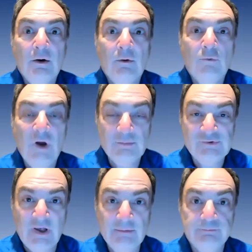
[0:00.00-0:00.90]

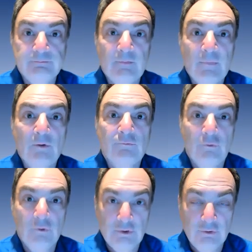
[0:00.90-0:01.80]
website
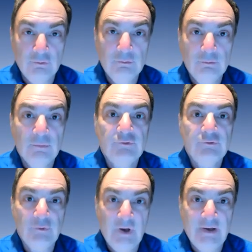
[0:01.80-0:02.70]
for you
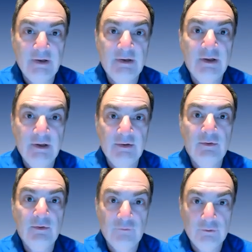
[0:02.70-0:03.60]
to edit in
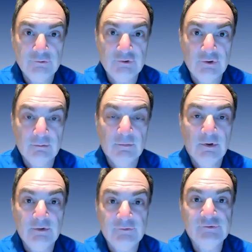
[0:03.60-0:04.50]
the future.
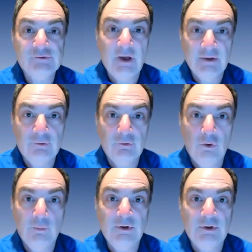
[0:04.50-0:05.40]
This is kind of
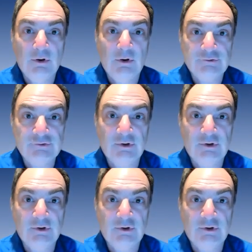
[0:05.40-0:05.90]
cool because you